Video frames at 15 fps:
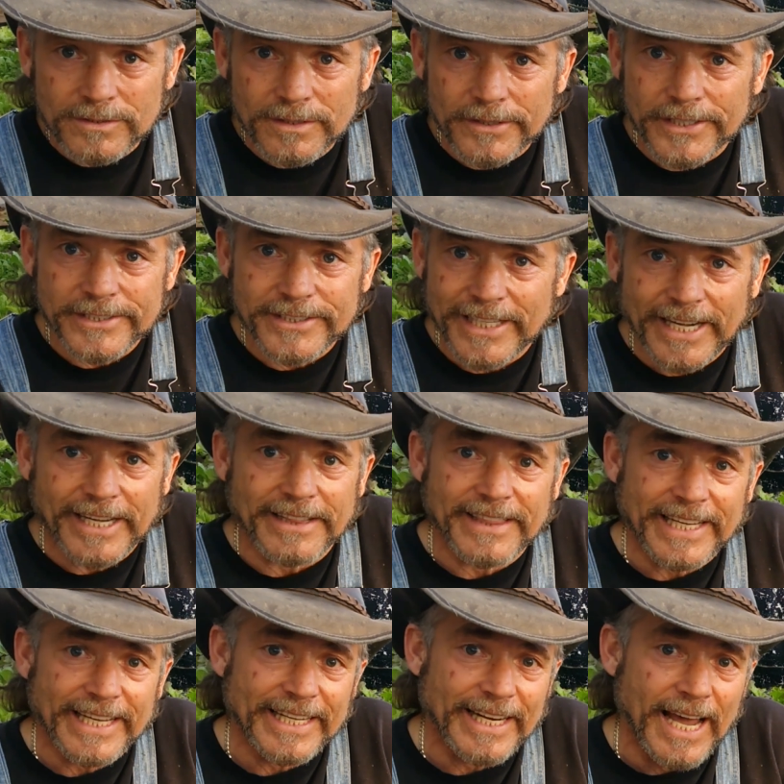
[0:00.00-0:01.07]
There isn't
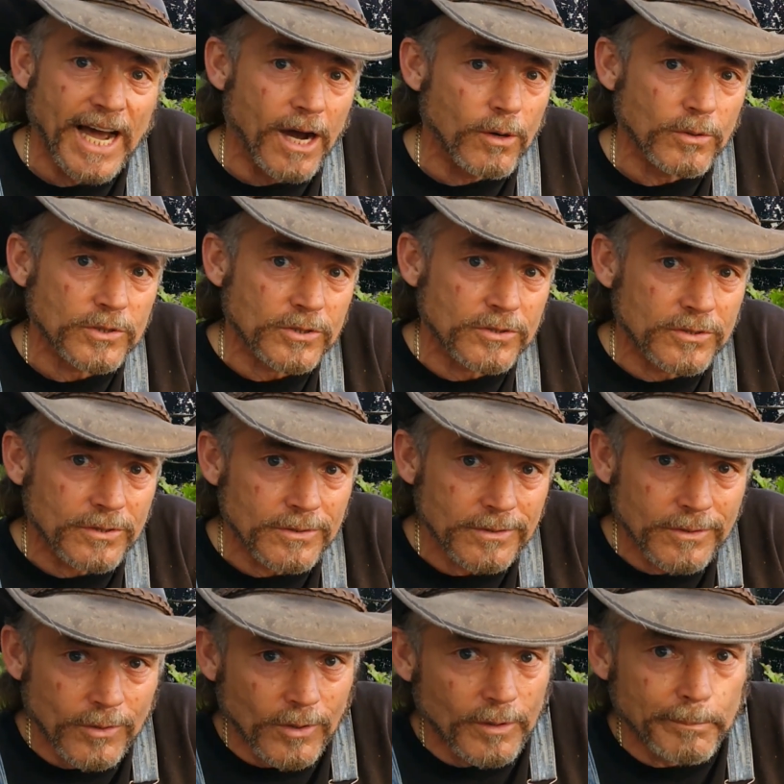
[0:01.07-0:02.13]
anything in a house
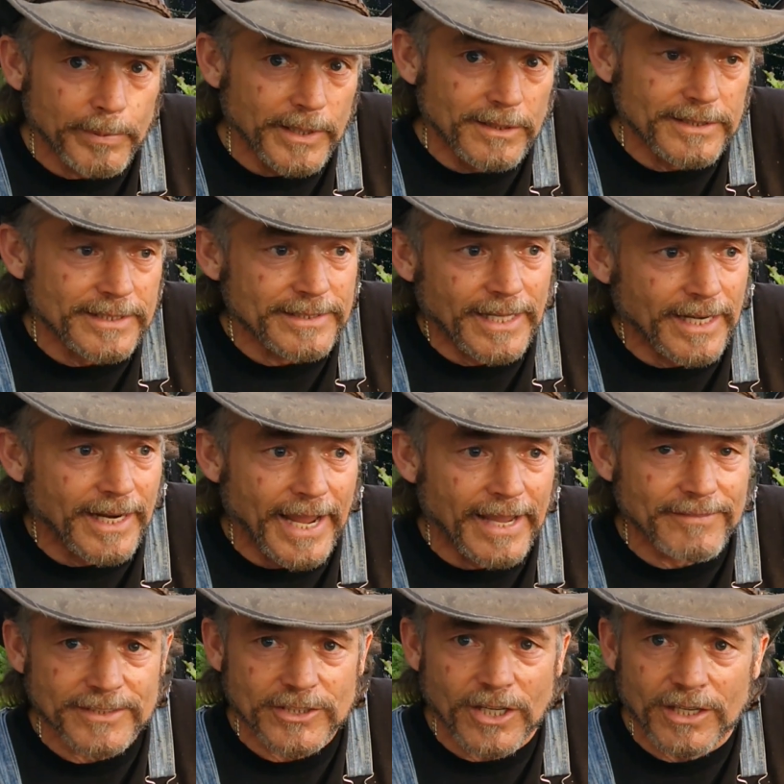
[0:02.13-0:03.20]
or a building that I
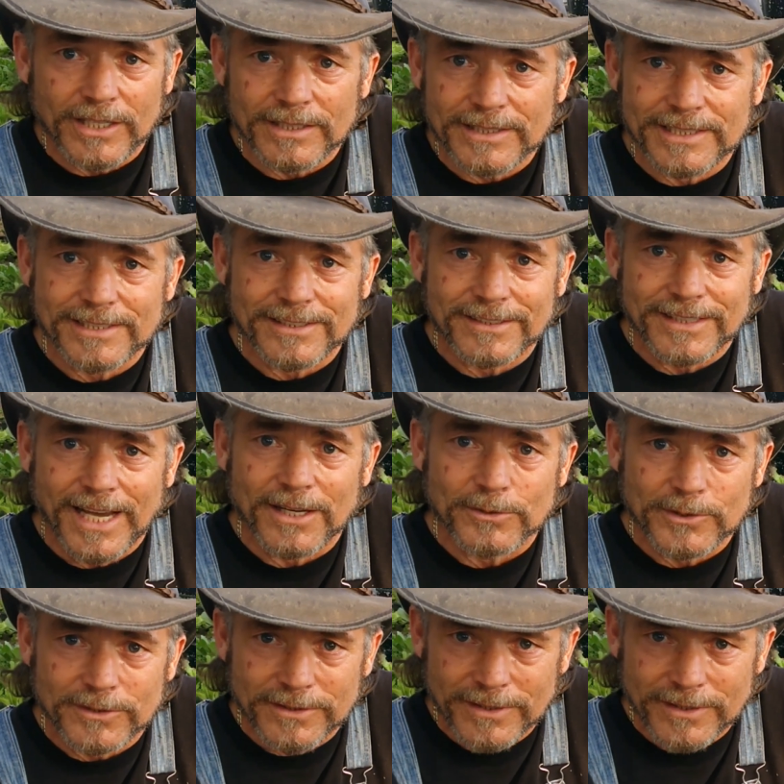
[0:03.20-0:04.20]
haven't done at least 1,000